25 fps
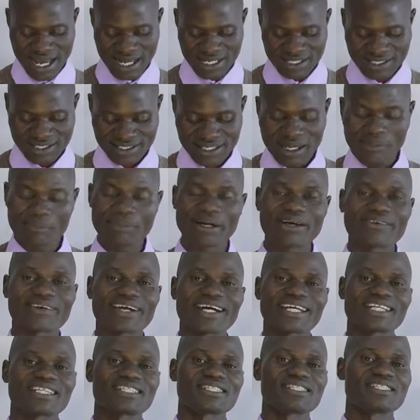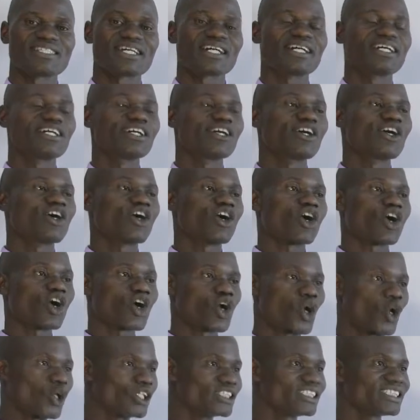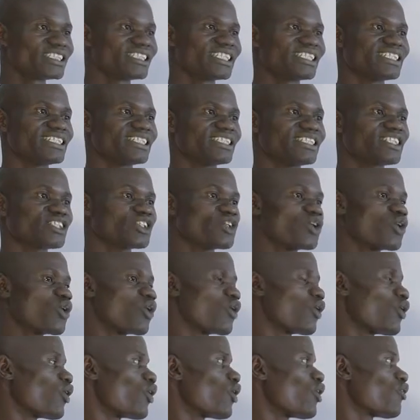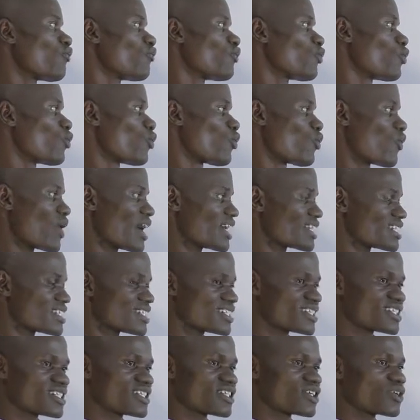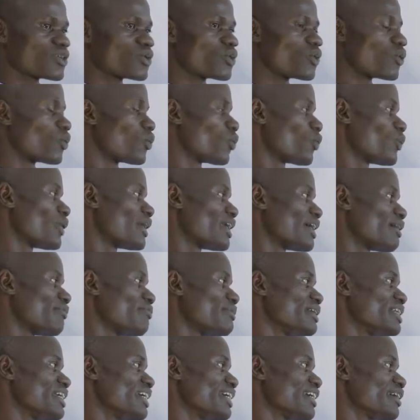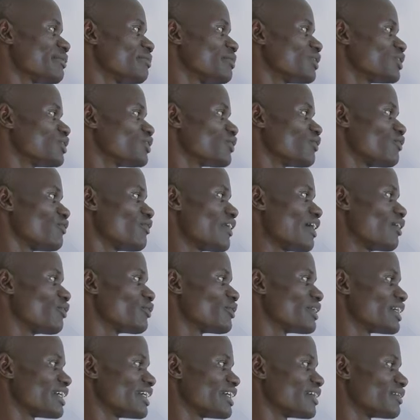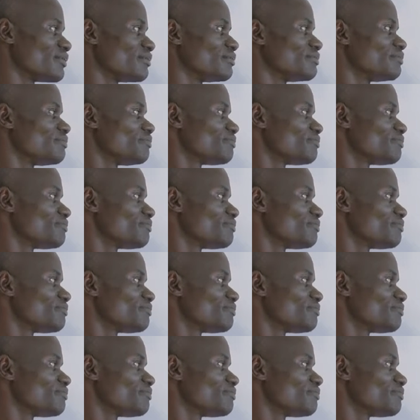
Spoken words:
a summarized content of what we have been able to find here.